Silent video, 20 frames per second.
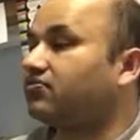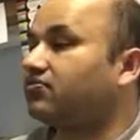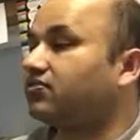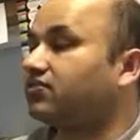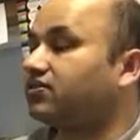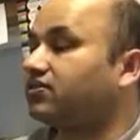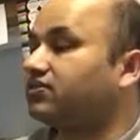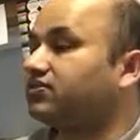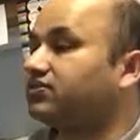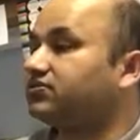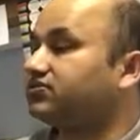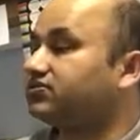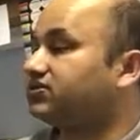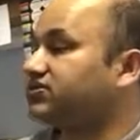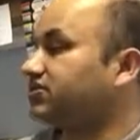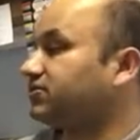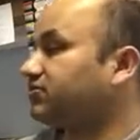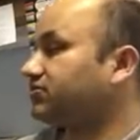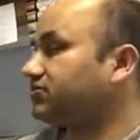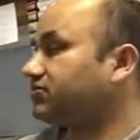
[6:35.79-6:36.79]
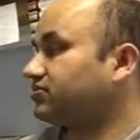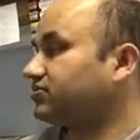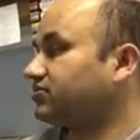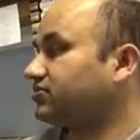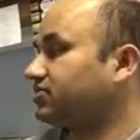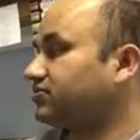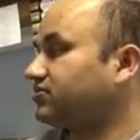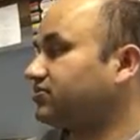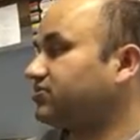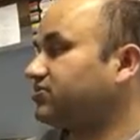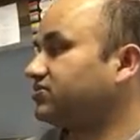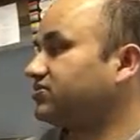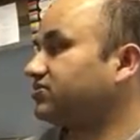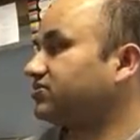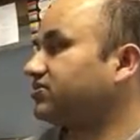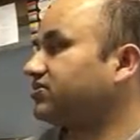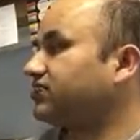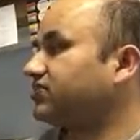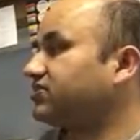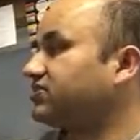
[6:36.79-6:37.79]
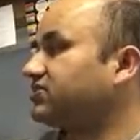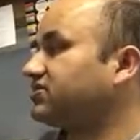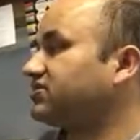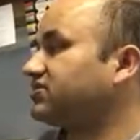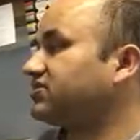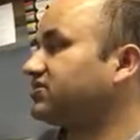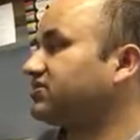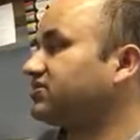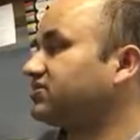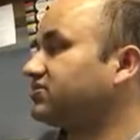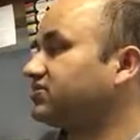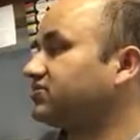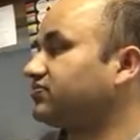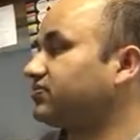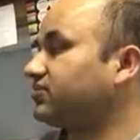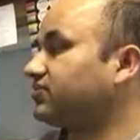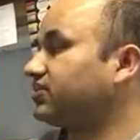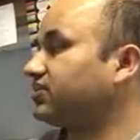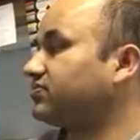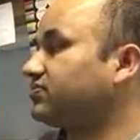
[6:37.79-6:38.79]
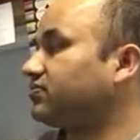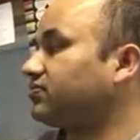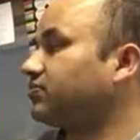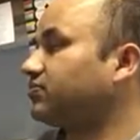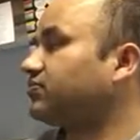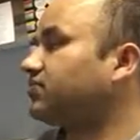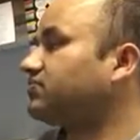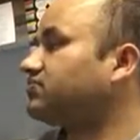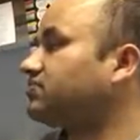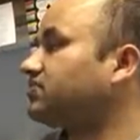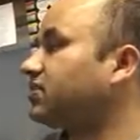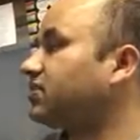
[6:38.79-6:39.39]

for using the immunohistochemistry. So fixation is done for that purpose,